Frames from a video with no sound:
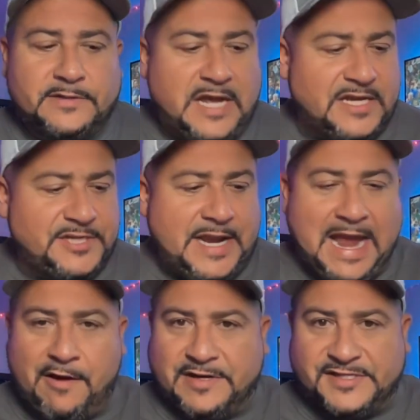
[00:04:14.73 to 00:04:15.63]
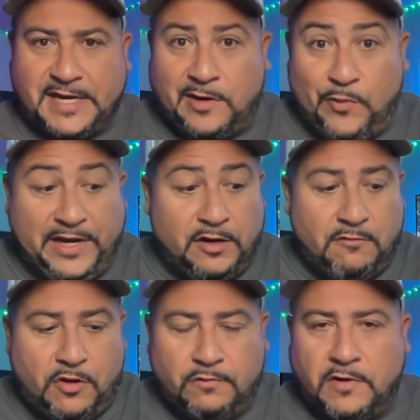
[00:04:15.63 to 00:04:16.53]
Najee Harris, second week in a
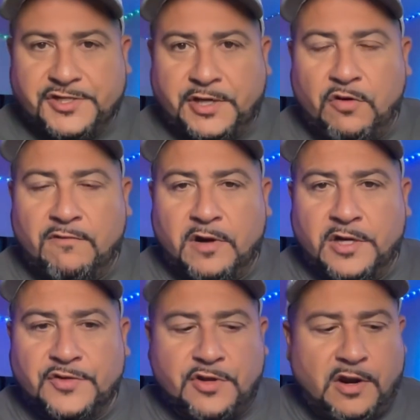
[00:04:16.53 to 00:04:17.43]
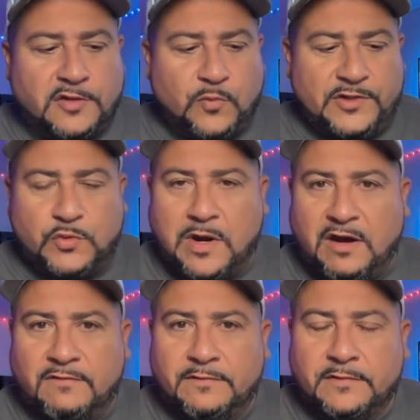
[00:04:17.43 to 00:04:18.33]
row, rushing over 100 yards,
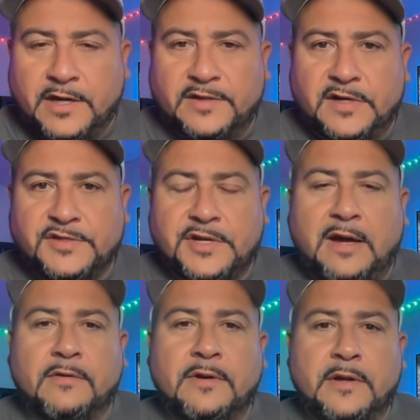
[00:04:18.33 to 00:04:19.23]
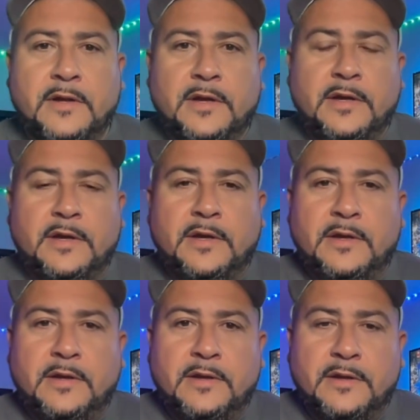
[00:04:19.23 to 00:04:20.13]
112 and a touchdown.
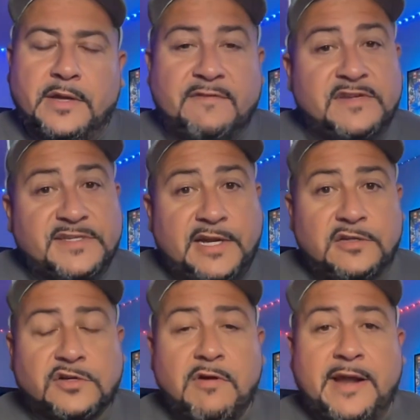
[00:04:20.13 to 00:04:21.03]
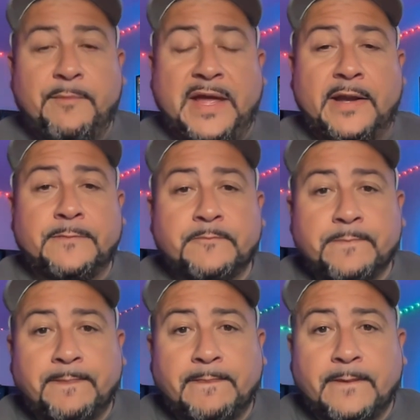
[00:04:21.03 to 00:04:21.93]
Give the Steelers credit, man.
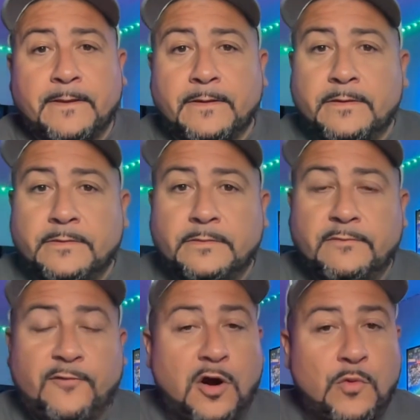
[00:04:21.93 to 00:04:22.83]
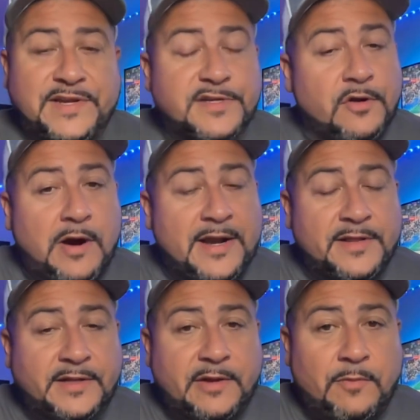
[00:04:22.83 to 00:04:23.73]
Four weeks ago, I didn't
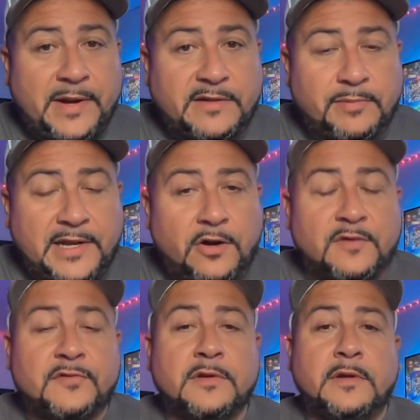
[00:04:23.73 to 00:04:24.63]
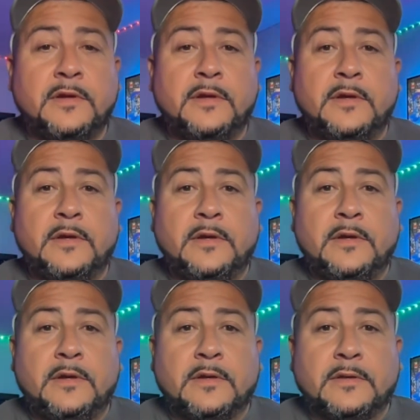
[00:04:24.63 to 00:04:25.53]
think they would make the playoffs.
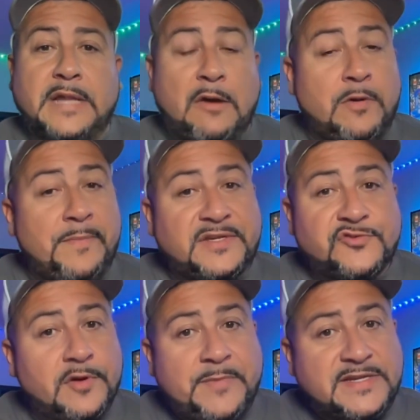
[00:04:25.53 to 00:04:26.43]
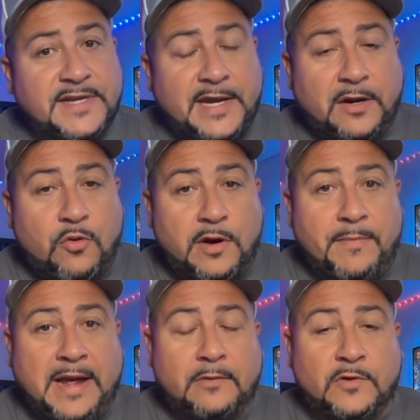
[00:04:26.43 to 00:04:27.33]
Not with Mitch Trubisky at
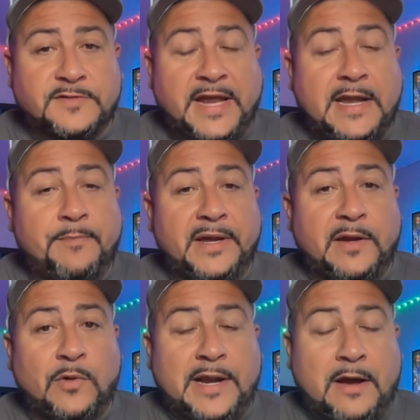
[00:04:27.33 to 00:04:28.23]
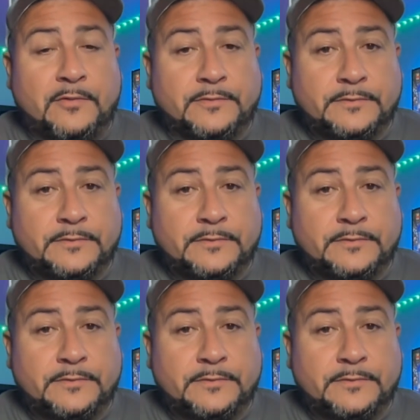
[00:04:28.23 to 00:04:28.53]
quarterback once Kenny Pickett went out.